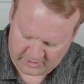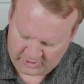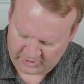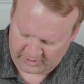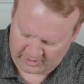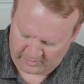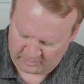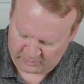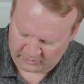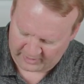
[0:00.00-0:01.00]
They should go
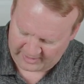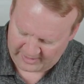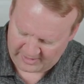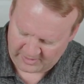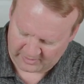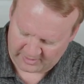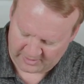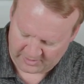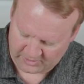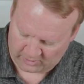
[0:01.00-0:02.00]
in pretty easily
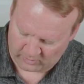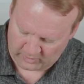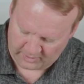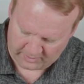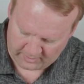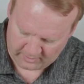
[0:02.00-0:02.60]
to start with.